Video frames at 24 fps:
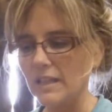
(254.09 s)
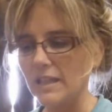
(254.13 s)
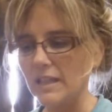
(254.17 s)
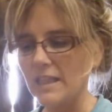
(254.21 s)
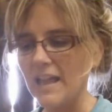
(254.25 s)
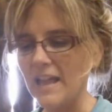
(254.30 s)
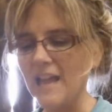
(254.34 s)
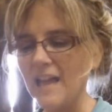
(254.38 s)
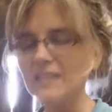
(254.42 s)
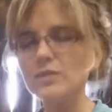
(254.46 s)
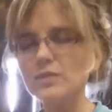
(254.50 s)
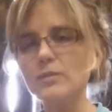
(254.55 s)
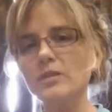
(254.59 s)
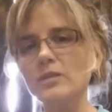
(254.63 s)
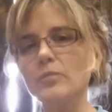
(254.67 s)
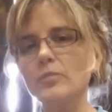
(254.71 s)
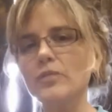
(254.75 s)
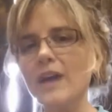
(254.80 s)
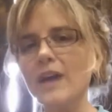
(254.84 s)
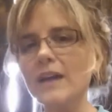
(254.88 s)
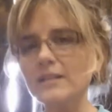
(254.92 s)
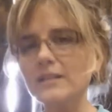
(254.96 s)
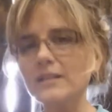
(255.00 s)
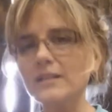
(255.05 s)
that's when the
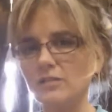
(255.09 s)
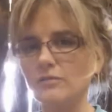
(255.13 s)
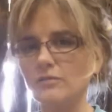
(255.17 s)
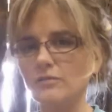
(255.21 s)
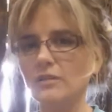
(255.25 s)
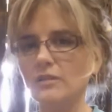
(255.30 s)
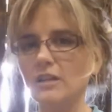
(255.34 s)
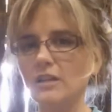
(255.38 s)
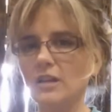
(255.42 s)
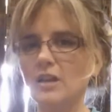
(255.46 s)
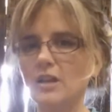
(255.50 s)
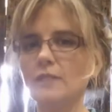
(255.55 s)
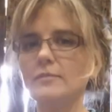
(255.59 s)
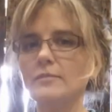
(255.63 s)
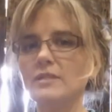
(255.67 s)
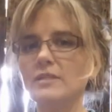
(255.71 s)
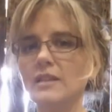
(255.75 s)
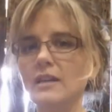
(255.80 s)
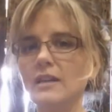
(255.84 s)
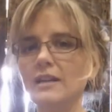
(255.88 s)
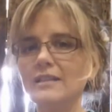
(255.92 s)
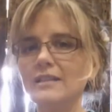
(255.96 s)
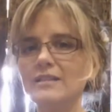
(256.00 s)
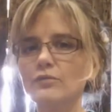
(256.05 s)
practice really comes
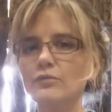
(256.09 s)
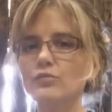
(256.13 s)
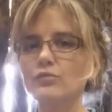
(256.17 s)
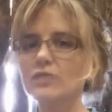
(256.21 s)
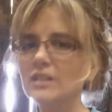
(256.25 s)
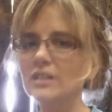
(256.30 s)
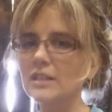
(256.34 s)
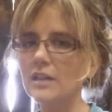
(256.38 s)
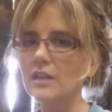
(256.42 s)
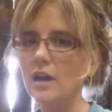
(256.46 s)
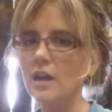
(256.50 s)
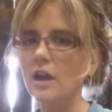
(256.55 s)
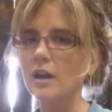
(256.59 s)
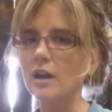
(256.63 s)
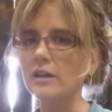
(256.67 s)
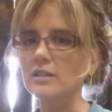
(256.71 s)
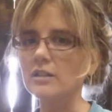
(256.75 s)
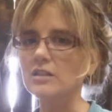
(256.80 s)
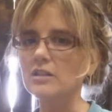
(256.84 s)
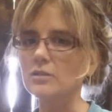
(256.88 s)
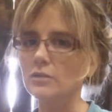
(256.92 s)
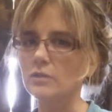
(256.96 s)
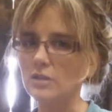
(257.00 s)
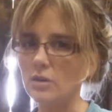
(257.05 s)
in. It's really hard
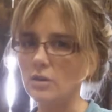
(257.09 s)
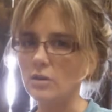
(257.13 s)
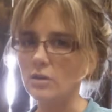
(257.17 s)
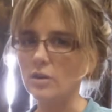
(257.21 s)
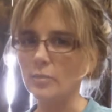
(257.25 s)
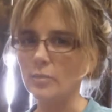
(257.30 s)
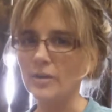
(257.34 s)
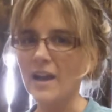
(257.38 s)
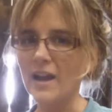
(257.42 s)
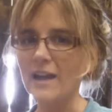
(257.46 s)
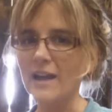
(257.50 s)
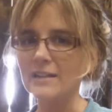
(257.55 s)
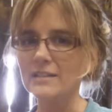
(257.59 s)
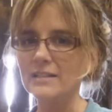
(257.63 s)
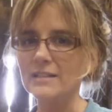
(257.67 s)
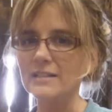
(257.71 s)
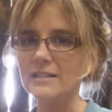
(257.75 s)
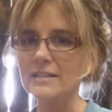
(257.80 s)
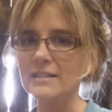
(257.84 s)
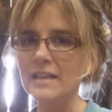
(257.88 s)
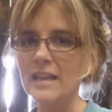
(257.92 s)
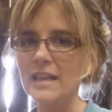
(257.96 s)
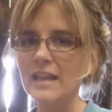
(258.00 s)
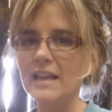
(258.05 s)
to do a yoga
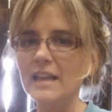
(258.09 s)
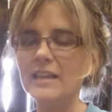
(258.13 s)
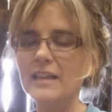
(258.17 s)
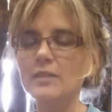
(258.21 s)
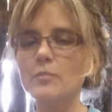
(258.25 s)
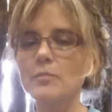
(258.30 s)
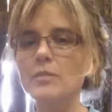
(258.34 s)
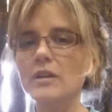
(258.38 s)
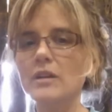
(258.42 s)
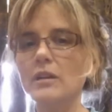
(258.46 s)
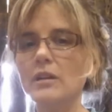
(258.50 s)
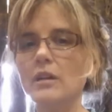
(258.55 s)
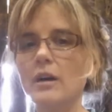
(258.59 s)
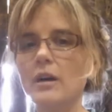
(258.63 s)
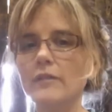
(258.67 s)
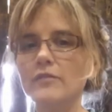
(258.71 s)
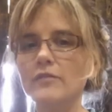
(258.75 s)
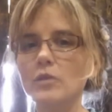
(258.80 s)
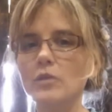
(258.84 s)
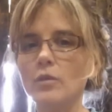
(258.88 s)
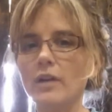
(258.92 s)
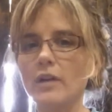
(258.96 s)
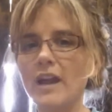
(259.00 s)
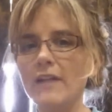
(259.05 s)
practice in the middle of
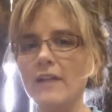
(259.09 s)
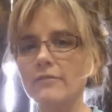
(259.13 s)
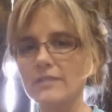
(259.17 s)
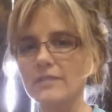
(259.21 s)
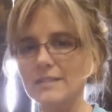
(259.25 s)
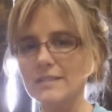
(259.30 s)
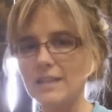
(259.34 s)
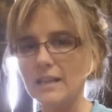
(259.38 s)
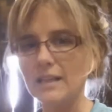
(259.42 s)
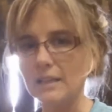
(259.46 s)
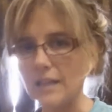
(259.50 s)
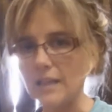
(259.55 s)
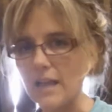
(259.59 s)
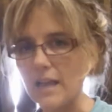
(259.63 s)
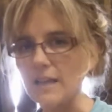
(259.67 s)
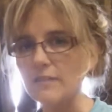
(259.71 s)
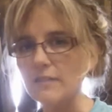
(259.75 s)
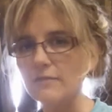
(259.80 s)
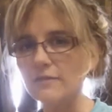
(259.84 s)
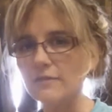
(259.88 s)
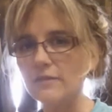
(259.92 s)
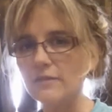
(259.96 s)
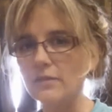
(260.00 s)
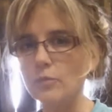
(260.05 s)
your everyday
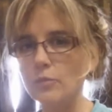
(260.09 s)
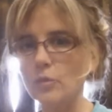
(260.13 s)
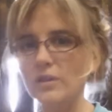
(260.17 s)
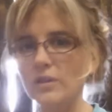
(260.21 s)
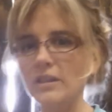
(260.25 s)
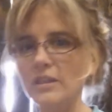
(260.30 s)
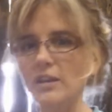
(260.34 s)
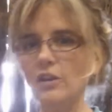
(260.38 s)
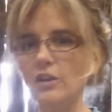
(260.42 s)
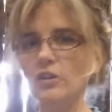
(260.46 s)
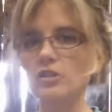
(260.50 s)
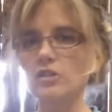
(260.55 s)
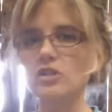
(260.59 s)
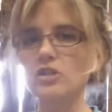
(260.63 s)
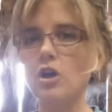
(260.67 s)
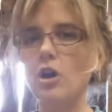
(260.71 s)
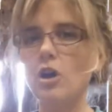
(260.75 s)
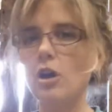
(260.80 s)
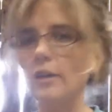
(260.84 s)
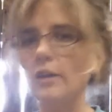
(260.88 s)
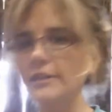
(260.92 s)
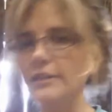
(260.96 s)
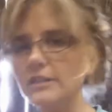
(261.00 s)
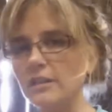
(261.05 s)
life when there's
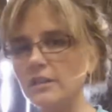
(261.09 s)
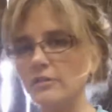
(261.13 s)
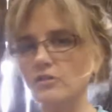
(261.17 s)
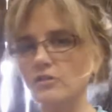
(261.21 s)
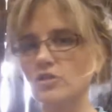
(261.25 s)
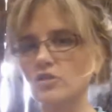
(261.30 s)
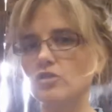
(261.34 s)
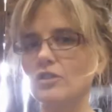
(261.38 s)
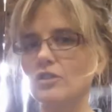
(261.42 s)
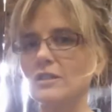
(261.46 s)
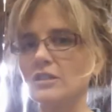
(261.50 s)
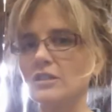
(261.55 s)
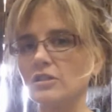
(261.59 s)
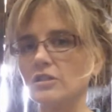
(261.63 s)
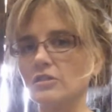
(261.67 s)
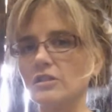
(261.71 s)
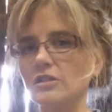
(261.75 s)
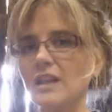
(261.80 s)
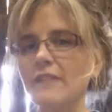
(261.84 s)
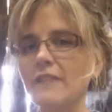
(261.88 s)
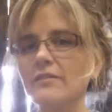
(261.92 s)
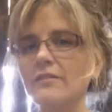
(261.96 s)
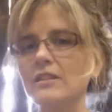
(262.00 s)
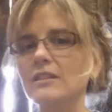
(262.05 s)
all these other stressors,
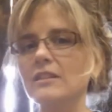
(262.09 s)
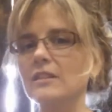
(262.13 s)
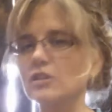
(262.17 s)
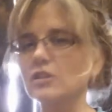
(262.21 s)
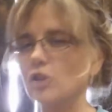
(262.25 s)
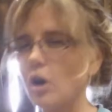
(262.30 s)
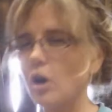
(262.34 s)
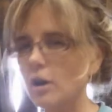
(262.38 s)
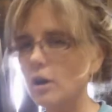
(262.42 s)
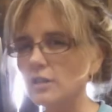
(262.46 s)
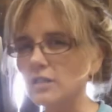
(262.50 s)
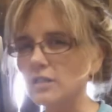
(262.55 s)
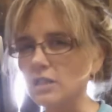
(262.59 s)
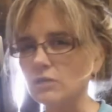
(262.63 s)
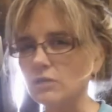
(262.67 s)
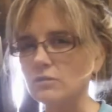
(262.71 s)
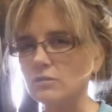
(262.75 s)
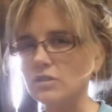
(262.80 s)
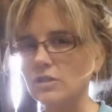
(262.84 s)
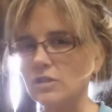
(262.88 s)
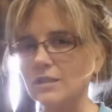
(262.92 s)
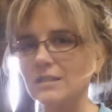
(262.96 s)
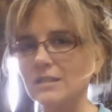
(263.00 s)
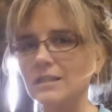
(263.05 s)
everything that's causing you
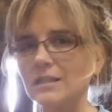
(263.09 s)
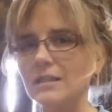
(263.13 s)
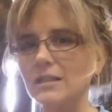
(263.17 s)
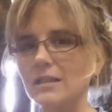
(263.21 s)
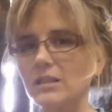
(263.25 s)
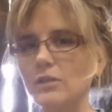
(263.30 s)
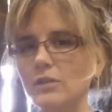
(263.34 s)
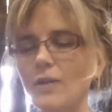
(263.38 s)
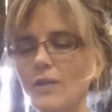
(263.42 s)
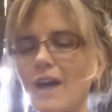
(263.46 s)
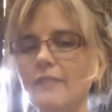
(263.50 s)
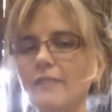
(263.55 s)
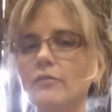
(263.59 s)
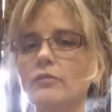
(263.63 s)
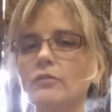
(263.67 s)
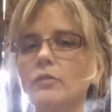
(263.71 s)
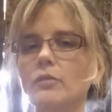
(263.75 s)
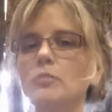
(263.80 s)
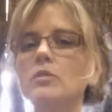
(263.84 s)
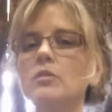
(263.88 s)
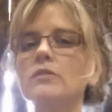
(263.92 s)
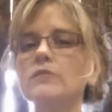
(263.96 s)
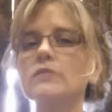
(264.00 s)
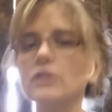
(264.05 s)
stress, you haven't
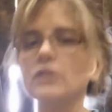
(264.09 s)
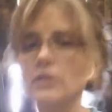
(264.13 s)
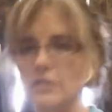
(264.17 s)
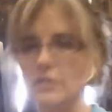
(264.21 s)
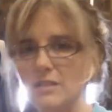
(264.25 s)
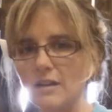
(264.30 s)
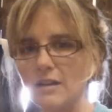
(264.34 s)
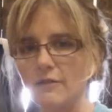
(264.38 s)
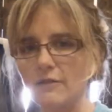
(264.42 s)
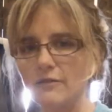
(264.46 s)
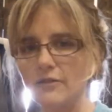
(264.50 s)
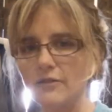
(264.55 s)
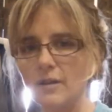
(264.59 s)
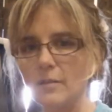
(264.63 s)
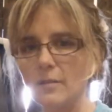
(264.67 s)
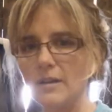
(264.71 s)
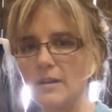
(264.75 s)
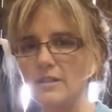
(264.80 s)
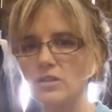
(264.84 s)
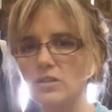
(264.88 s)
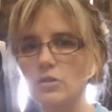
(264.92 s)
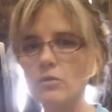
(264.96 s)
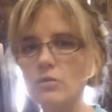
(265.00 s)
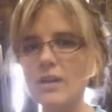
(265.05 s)
removed yourself from
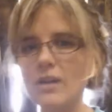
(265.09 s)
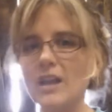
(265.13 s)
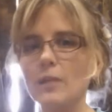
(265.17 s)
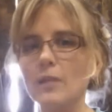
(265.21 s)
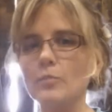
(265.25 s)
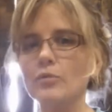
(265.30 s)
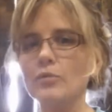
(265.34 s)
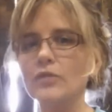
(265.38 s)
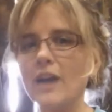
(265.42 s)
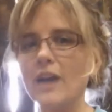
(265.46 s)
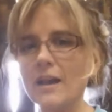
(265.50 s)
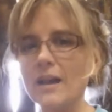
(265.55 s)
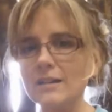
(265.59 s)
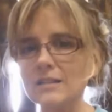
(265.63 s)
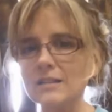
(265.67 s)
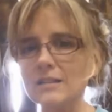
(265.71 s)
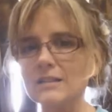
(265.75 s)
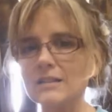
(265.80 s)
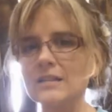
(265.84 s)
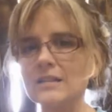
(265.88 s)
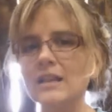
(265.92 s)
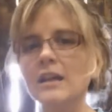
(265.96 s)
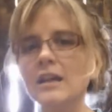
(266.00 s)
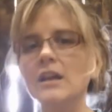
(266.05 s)
it. So you can't
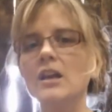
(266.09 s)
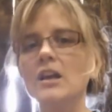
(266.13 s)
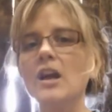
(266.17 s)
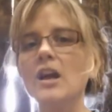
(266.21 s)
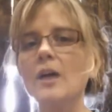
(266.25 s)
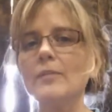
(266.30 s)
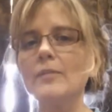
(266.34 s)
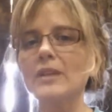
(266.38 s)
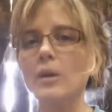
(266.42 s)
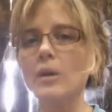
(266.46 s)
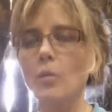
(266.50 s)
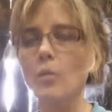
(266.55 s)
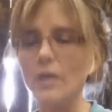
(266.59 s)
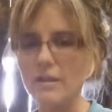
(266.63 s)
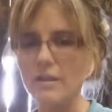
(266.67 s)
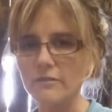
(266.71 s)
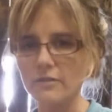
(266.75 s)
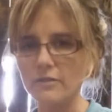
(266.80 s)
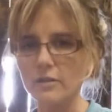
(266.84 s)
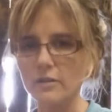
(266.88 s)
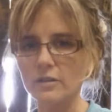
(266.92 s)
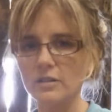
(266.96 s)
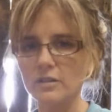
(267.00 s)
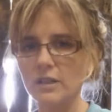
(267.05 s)
practice coming away
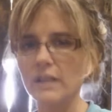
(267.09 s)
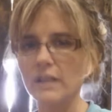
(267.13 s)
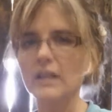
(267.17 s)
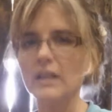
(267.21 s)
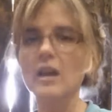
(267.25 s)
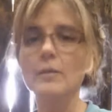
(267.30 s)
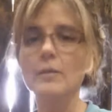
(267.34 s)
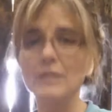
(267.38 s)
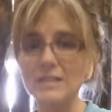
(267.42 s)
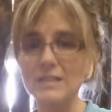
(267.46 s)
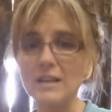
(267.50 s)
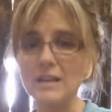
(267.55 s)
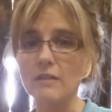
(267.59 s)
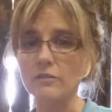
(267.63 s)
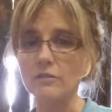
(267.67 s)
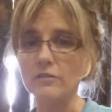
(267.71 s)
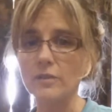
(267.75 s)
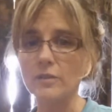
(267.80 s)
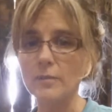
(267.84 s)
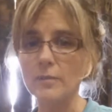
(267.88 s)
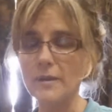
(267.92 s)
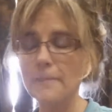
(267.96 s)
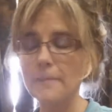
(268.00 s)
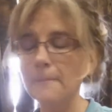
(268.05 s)
from, like coming down
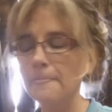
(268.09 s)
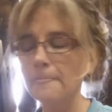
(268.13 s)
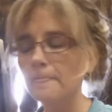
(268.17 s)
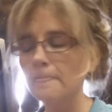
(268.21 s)
from it.